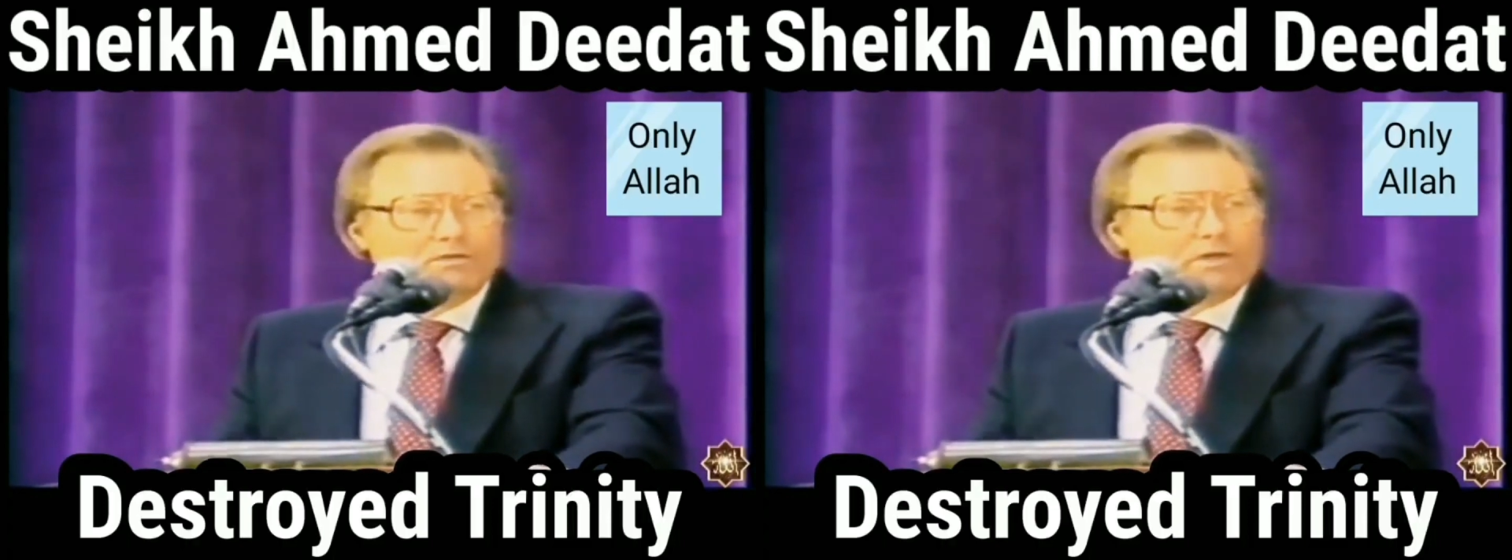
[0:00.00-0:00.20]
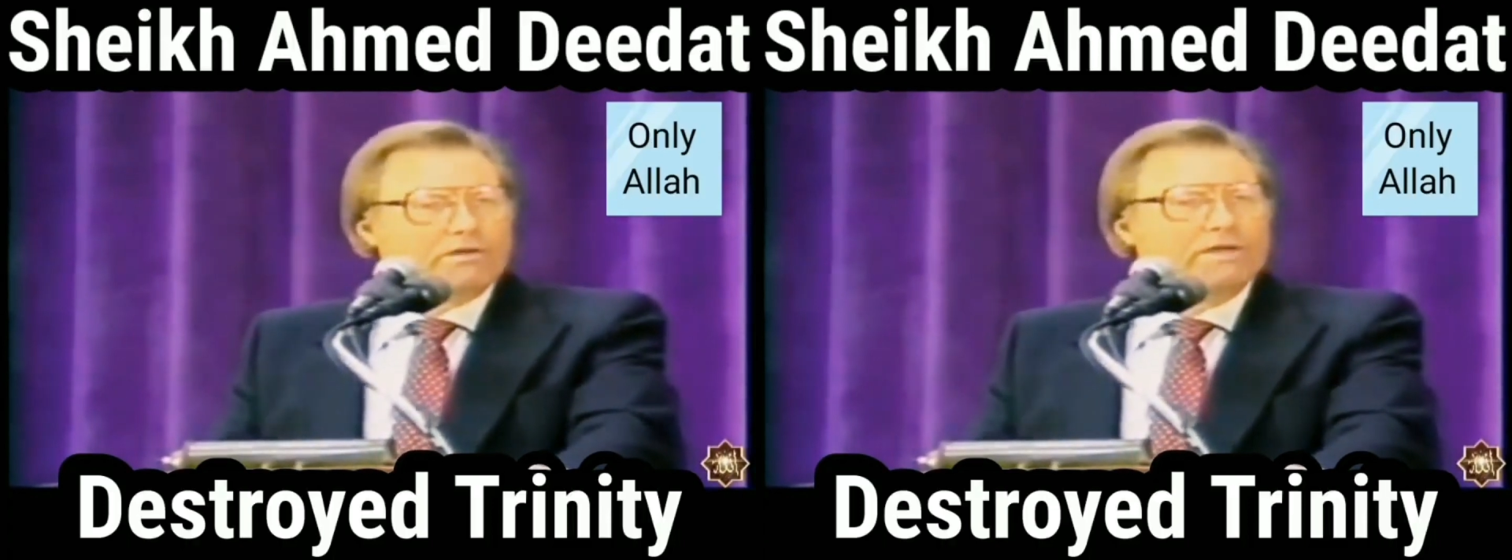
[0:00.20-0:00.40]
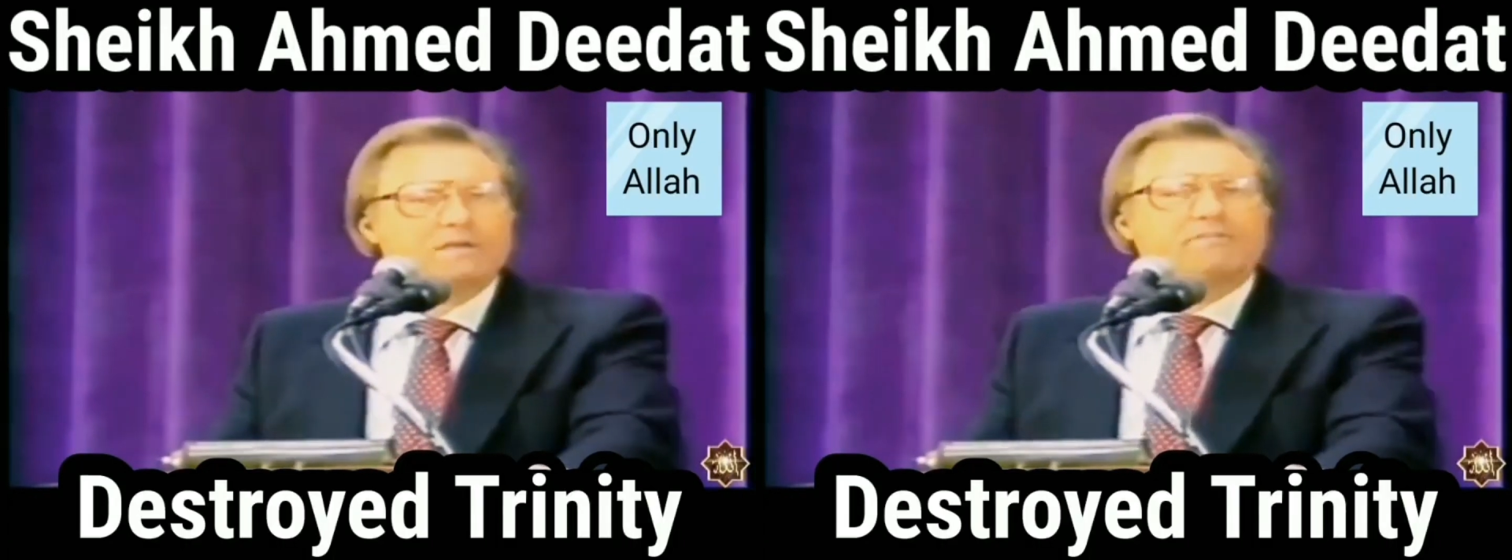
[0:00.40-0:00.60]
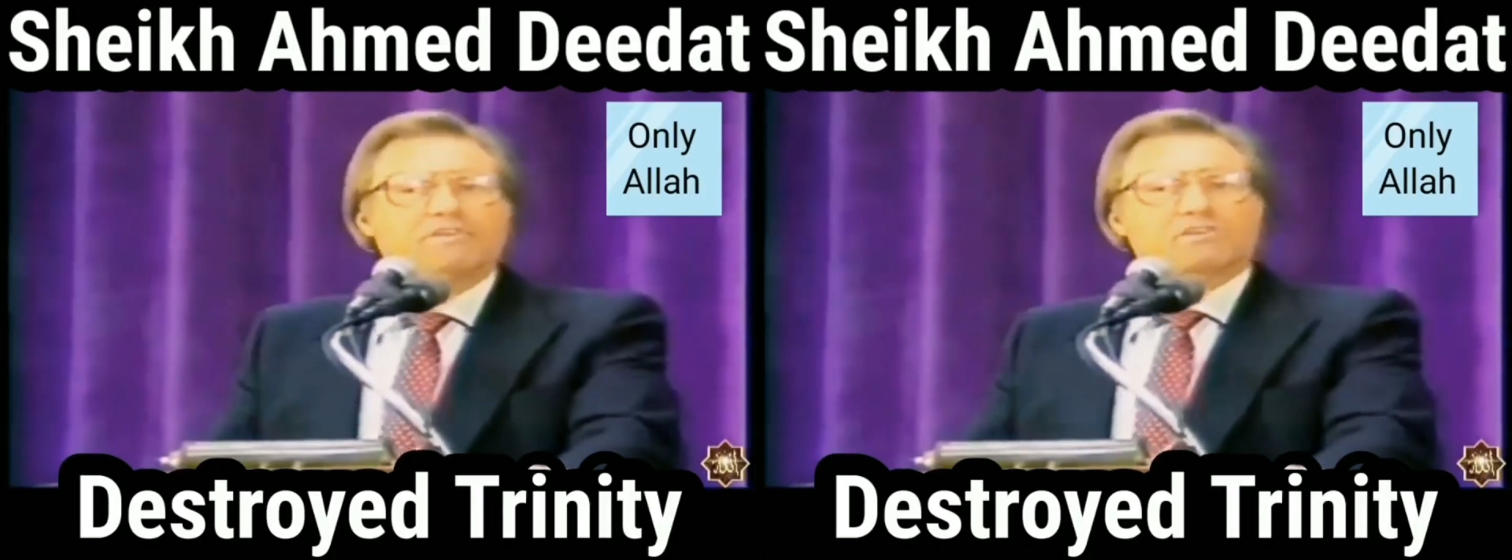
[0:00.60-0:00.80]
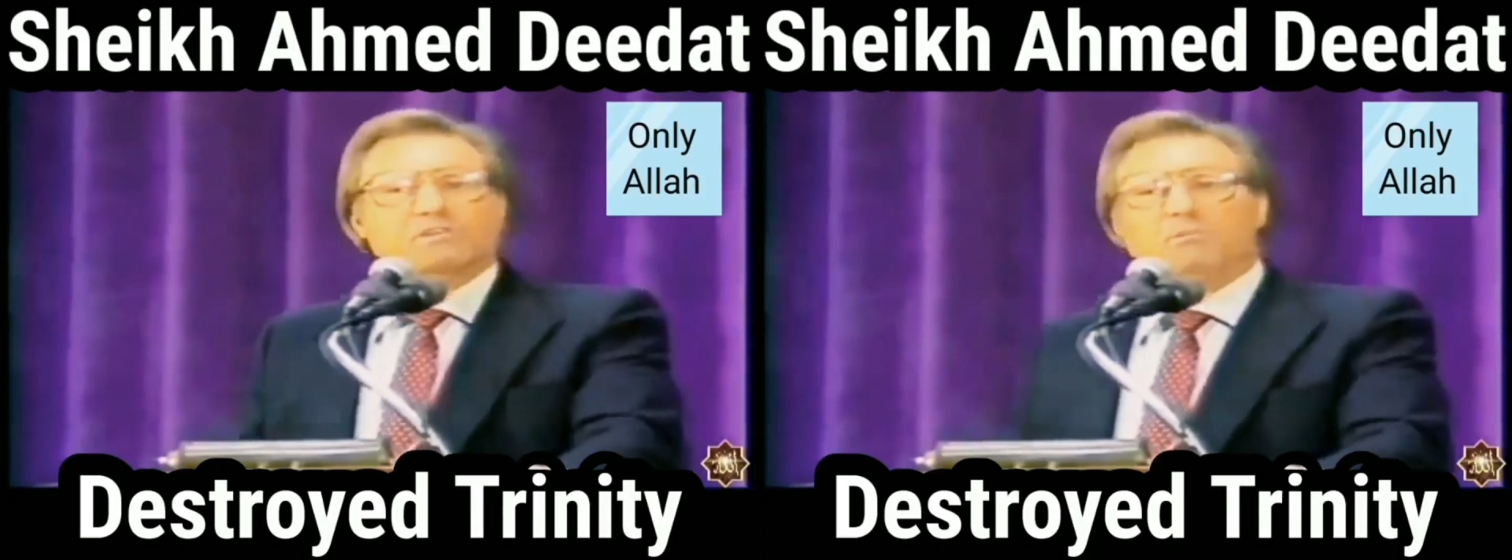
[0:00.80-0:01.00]
They are
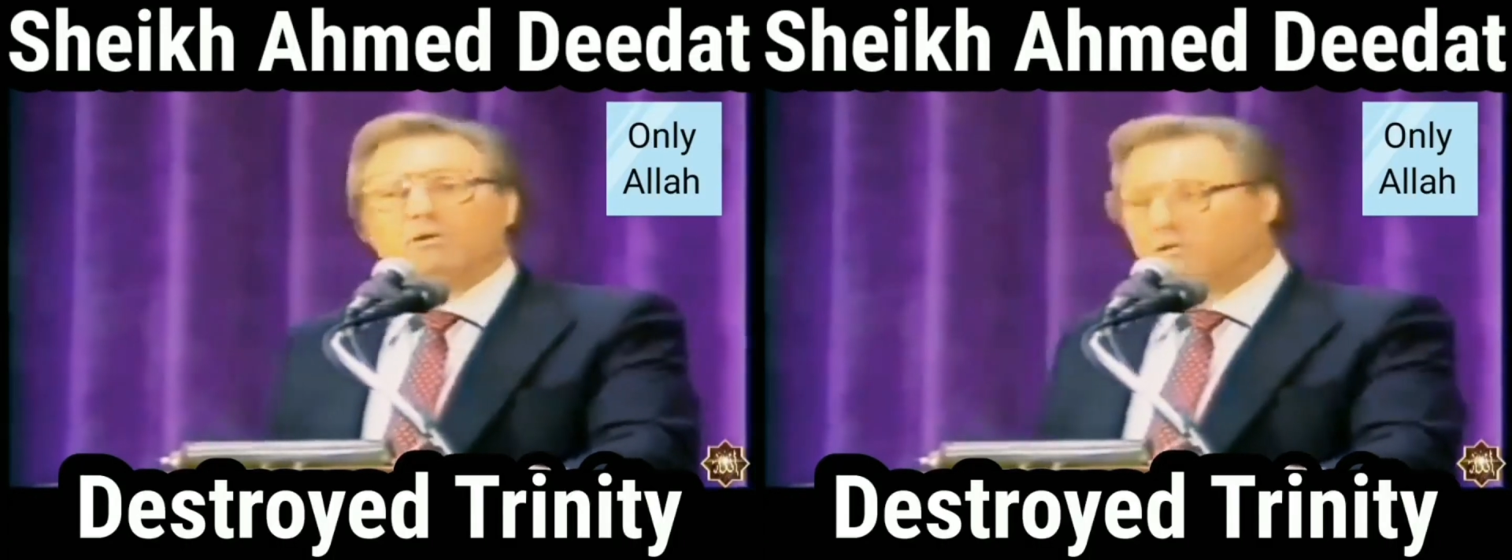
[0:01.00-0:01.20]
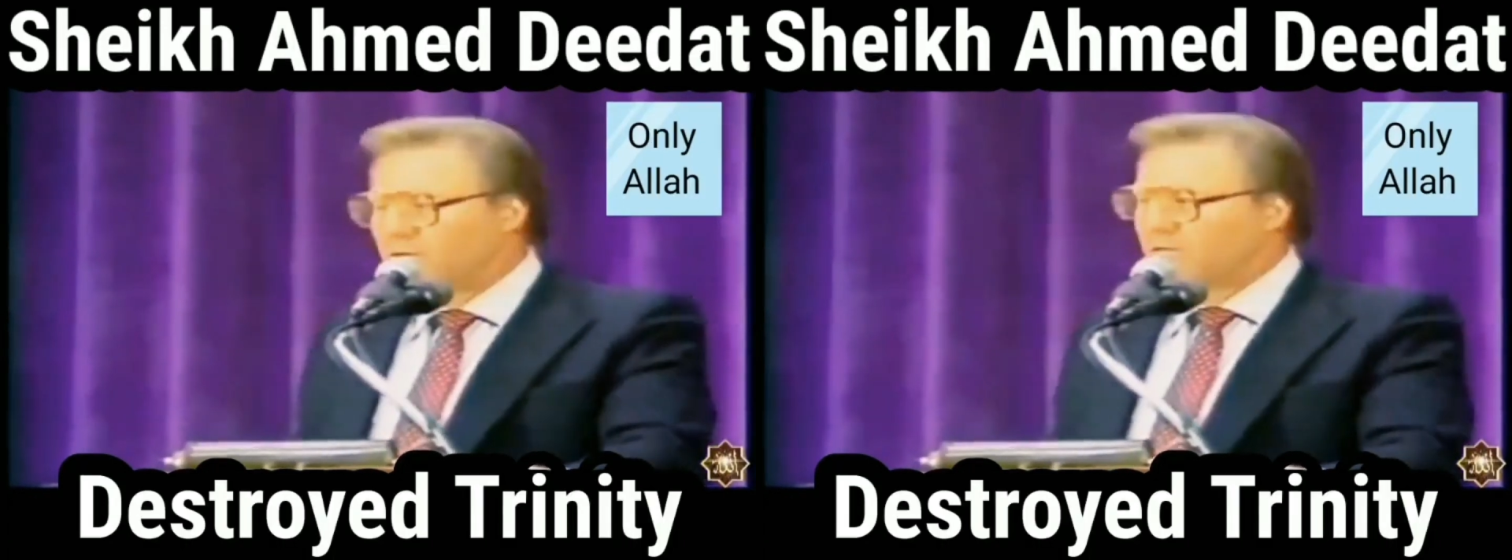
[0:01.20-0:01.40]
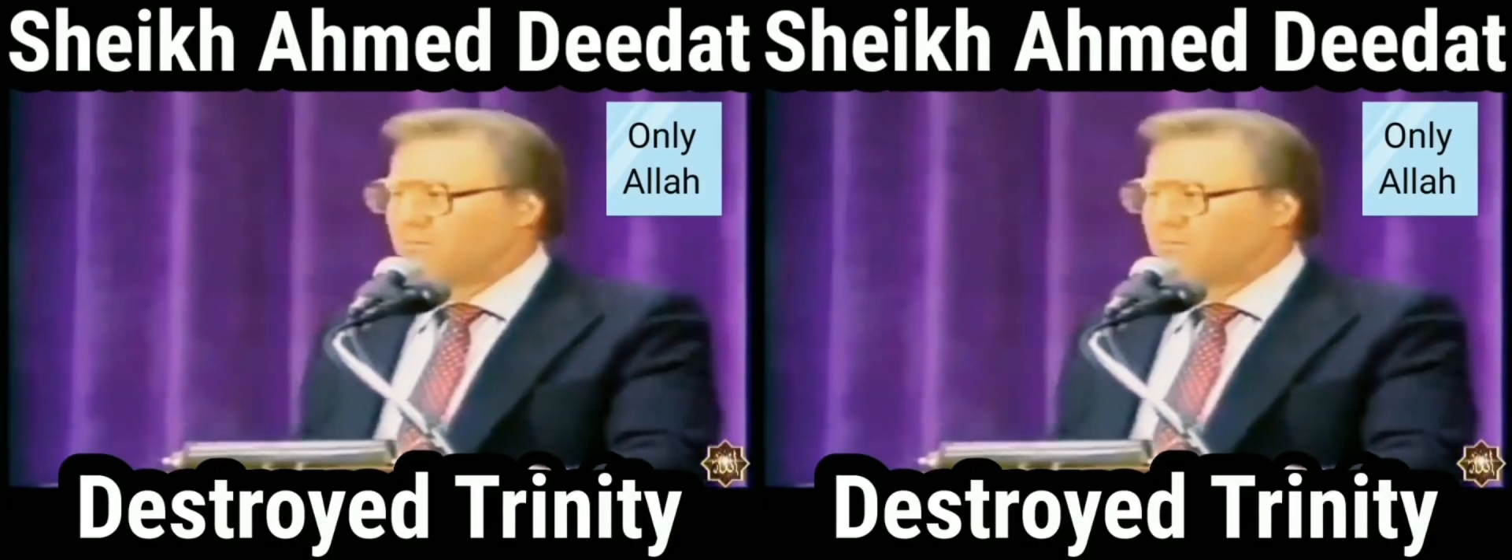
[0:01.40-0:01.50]
indivisible,